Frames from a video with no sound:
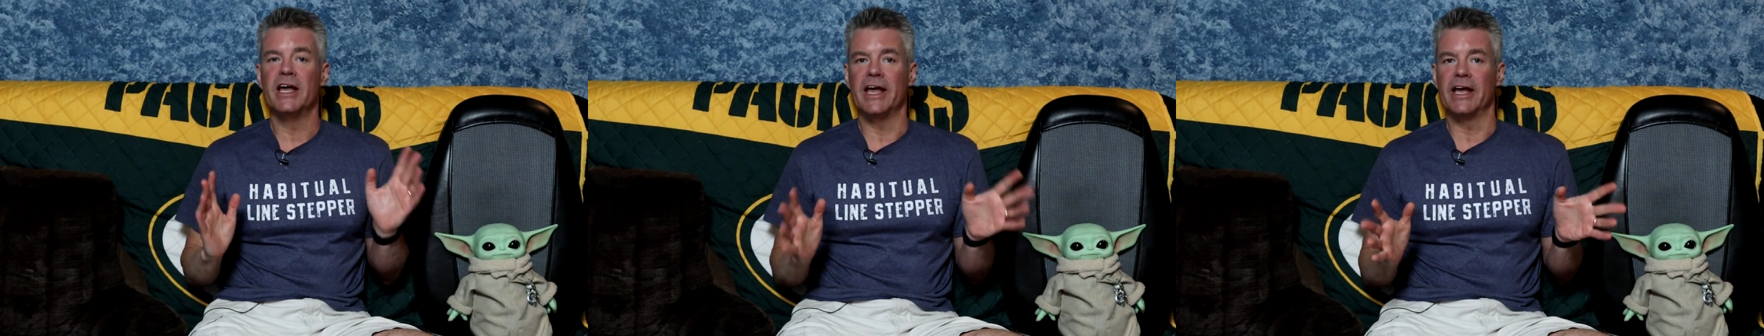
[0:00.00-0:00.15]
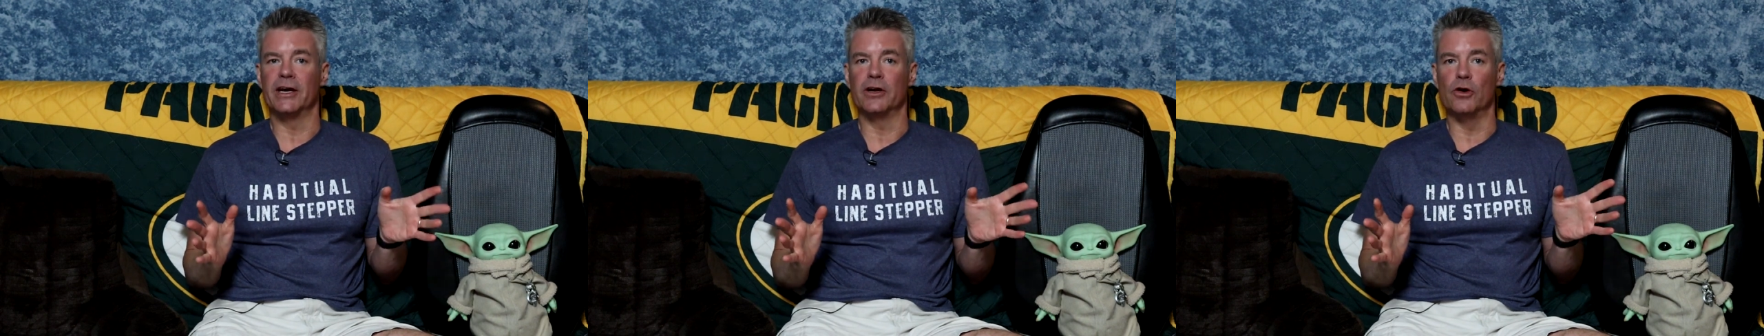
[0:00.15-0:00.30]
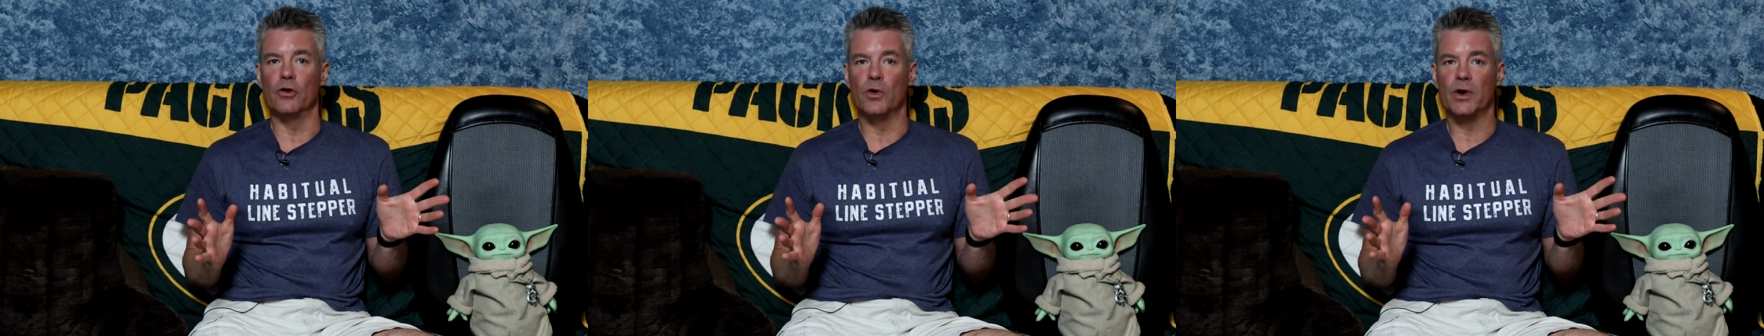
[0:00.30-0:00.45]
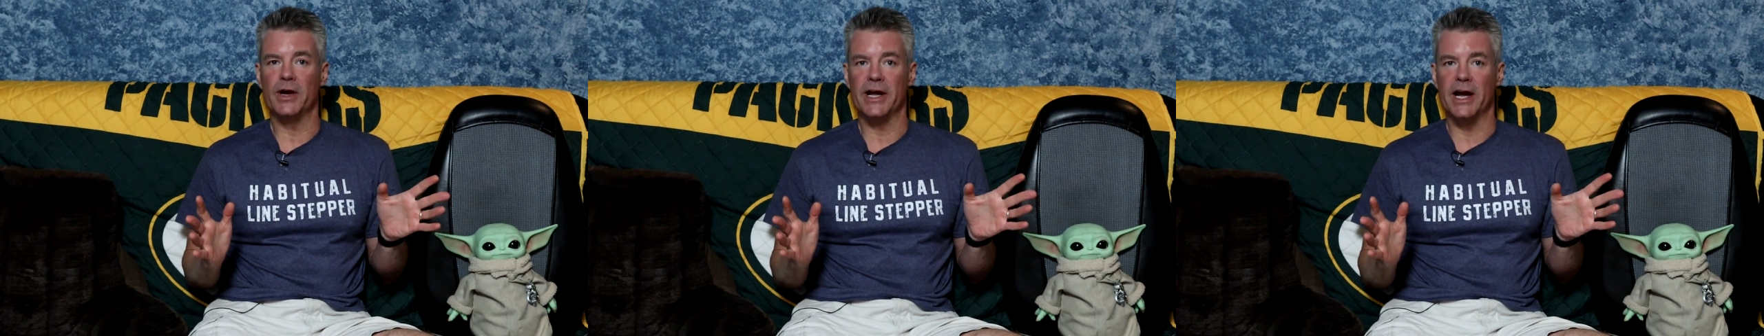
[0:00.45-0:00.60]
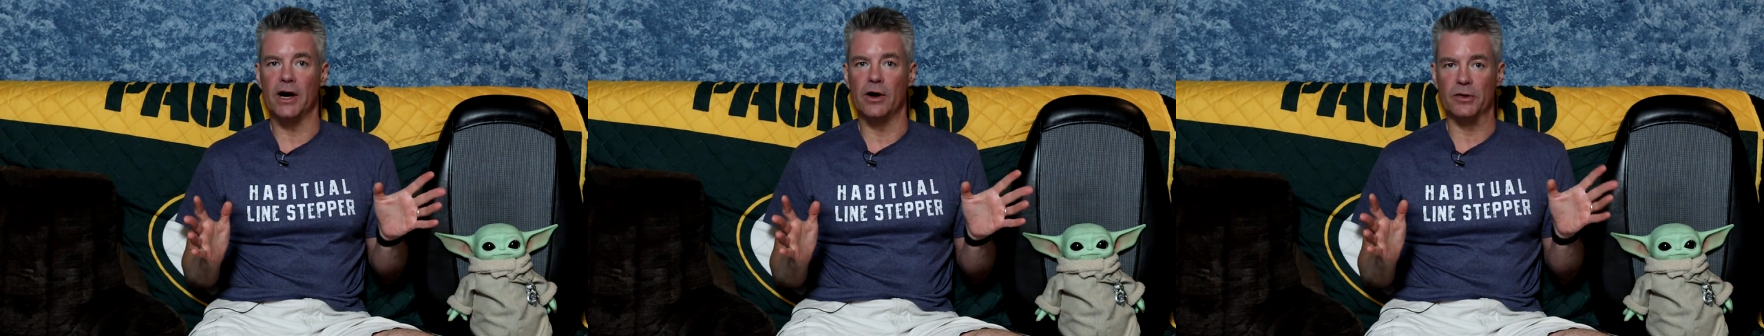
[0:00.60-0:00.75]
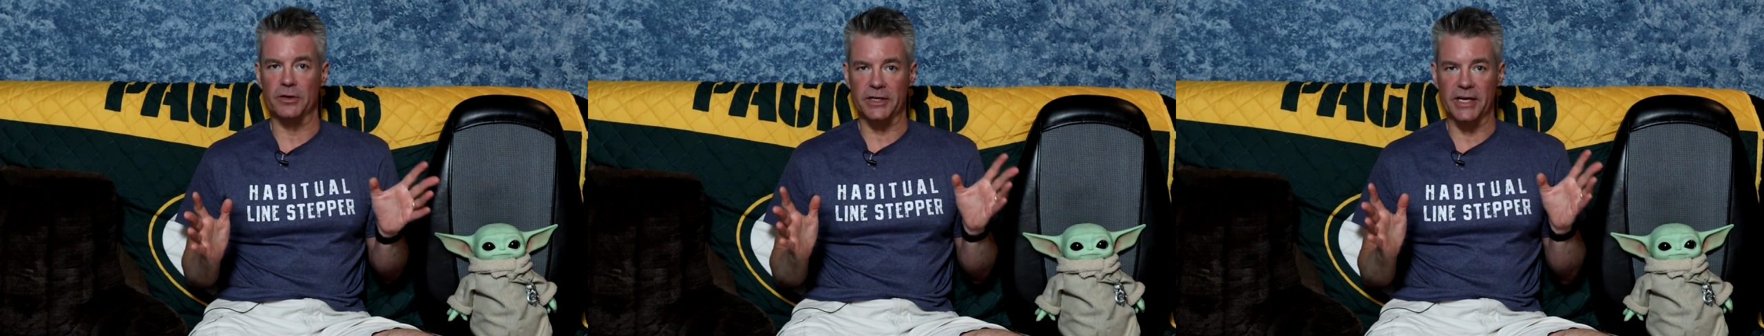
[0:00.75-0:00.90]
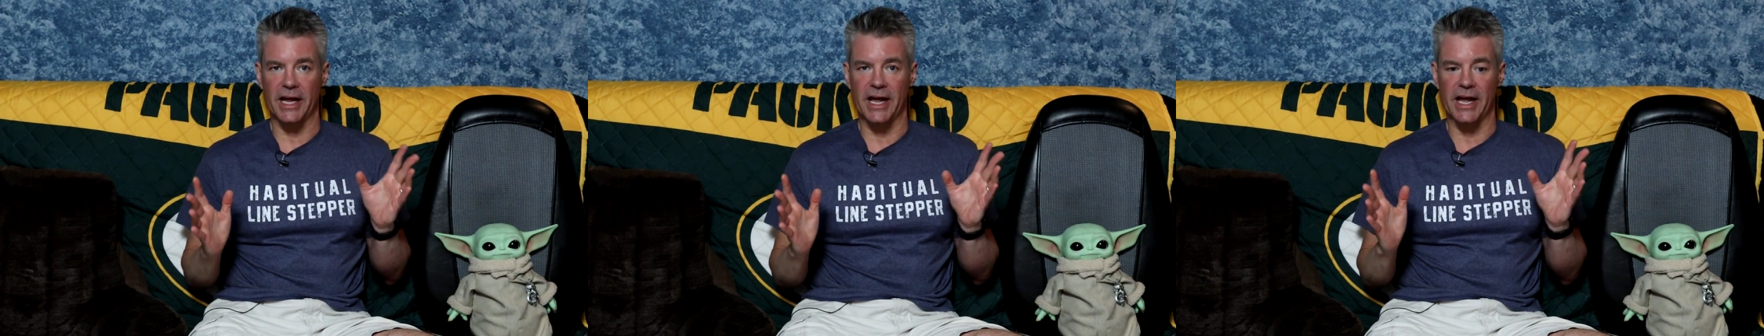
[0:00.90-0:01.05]
and going
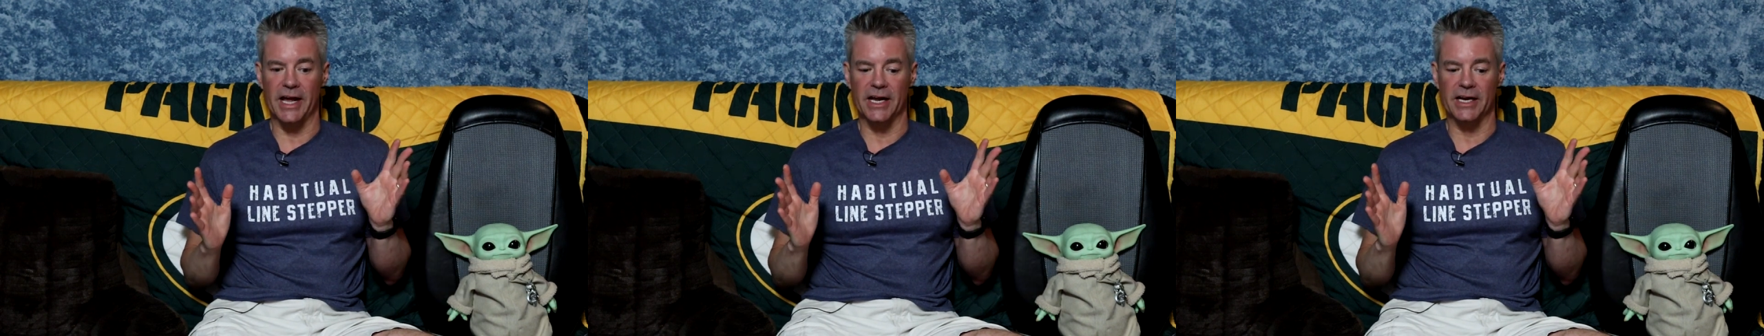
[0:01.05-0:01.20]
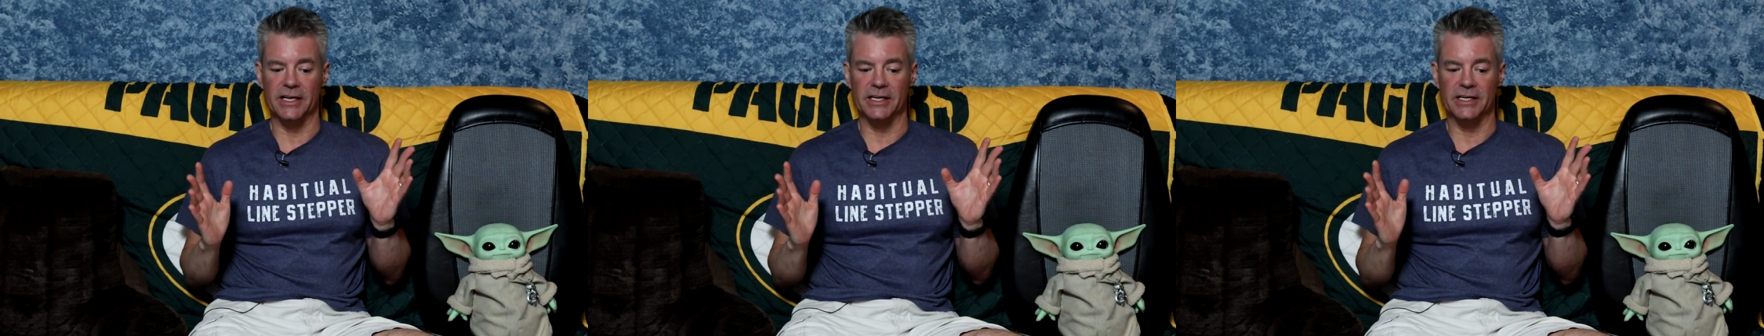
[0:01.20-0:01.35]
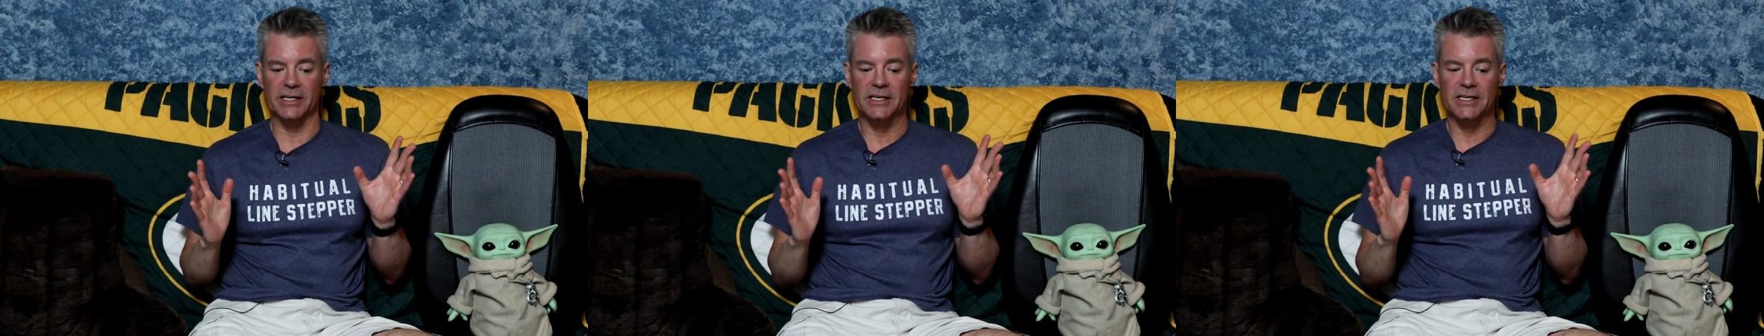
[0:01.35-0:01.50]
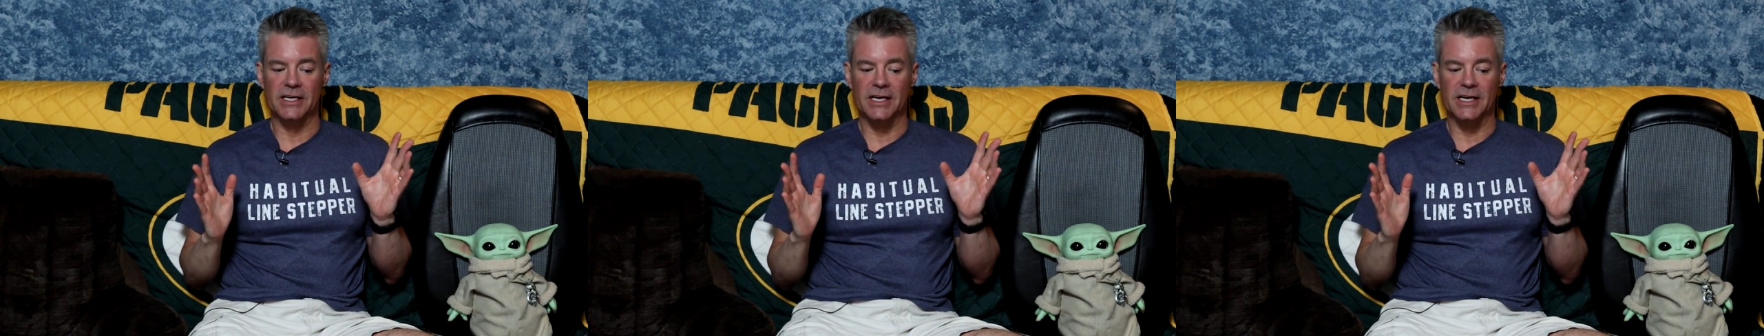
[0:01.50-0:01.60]
out and